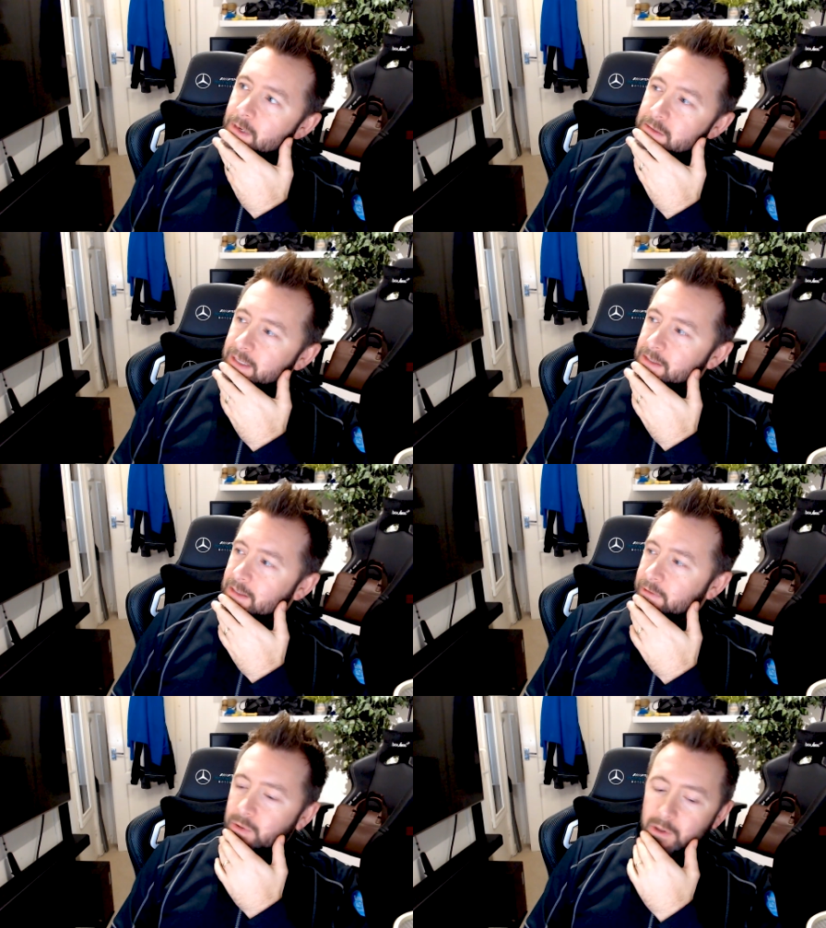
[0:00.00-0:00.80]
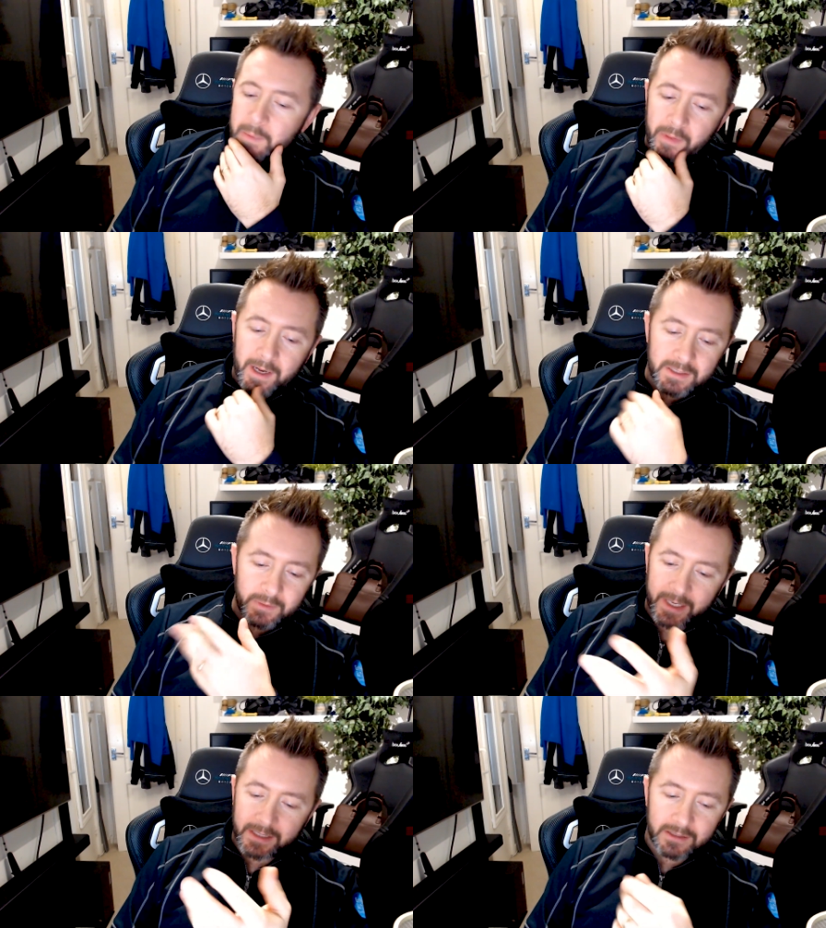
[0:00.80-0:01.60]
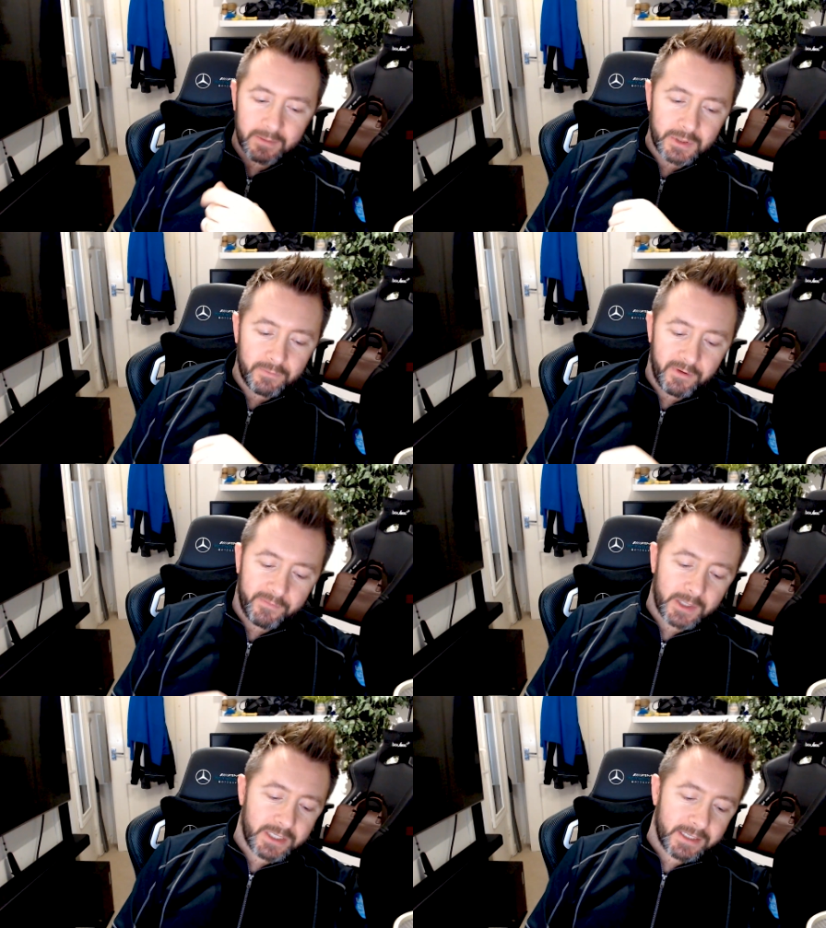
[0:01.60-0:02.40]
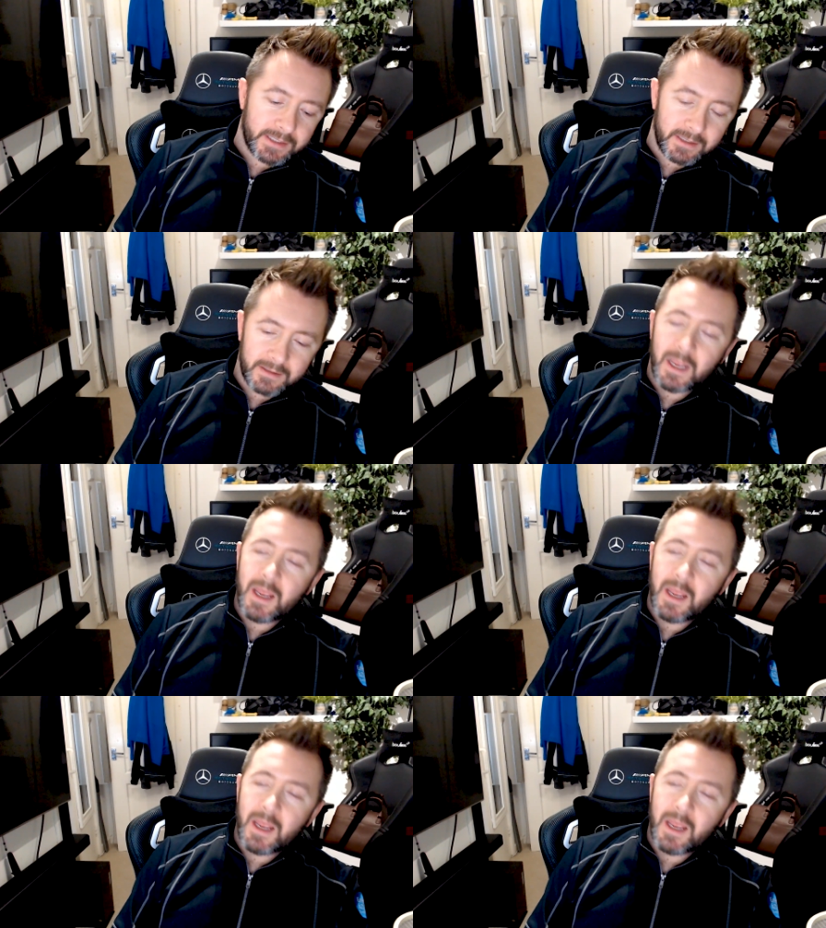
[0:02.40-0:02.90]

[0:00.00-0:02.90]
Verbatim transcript: So let's just have a talk about that. I just want to get some stuff off my chest.